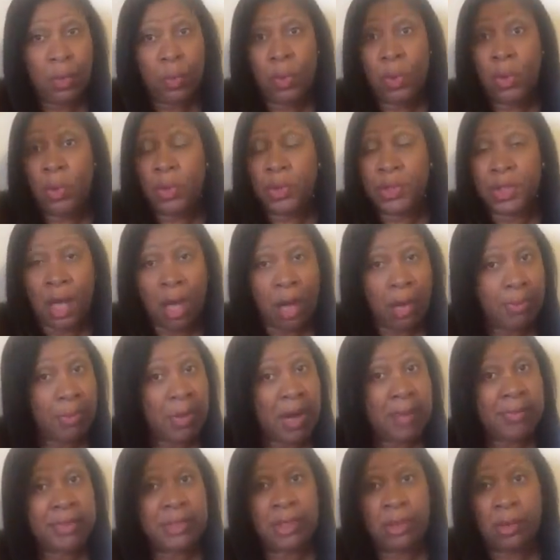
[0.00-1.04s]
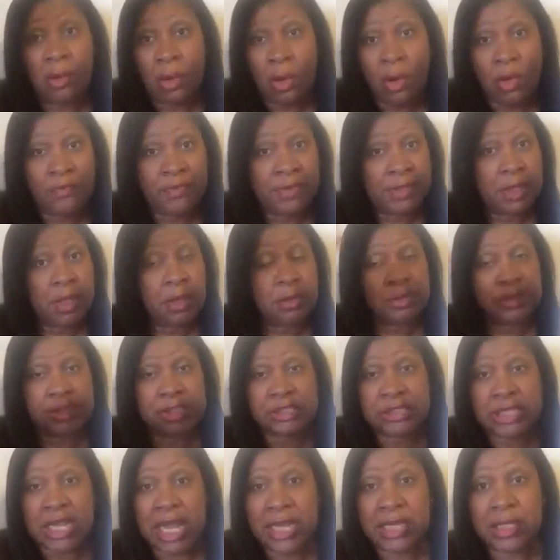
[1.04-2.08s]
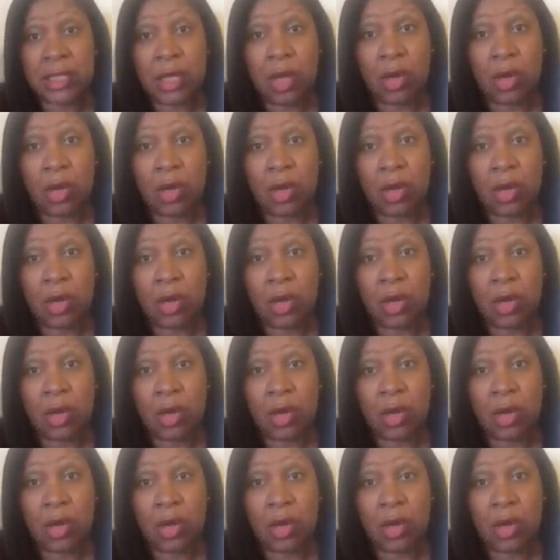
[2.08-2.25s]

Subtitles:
Woo, y'all probably on overload just like